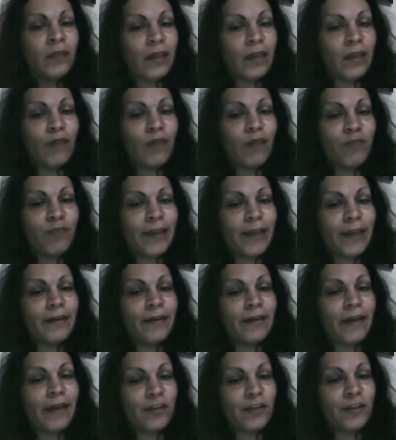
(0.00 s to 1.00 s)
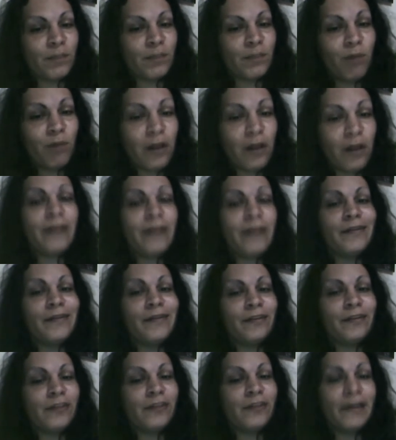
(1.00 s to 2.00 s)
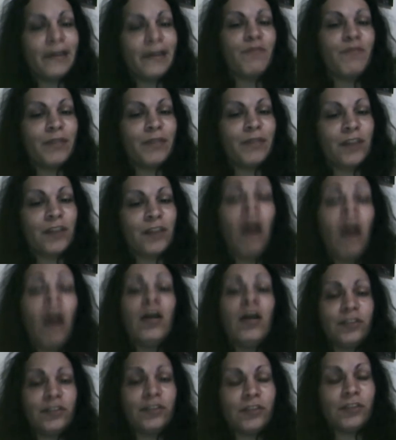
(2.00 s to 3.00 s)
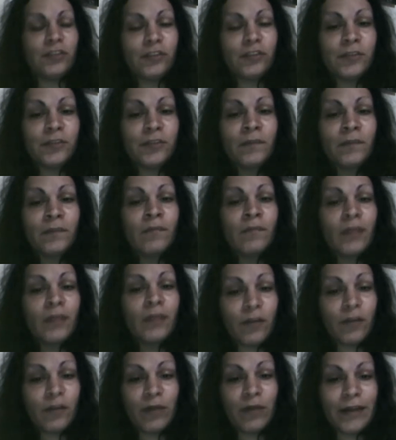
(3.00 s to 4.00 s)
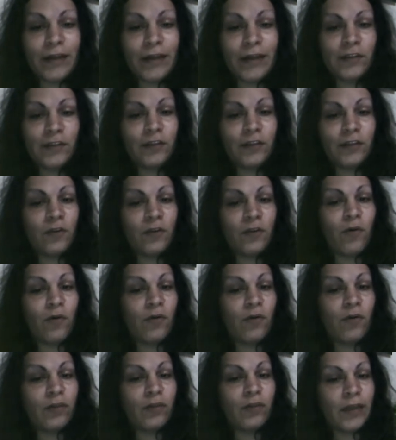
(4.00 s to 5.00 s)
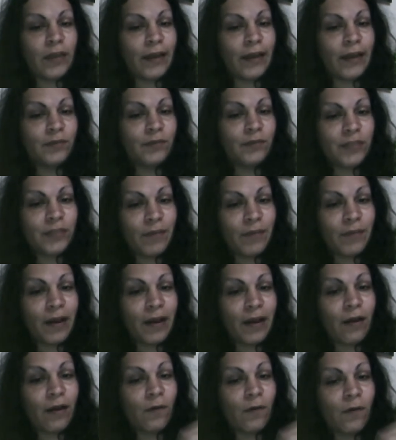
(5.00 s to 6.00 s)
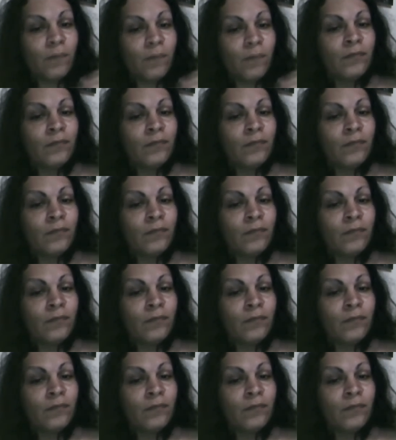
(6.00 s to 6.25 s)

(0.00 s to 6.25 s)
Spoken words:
if they can actually pull it underneath the government's asses and release it, or somehow,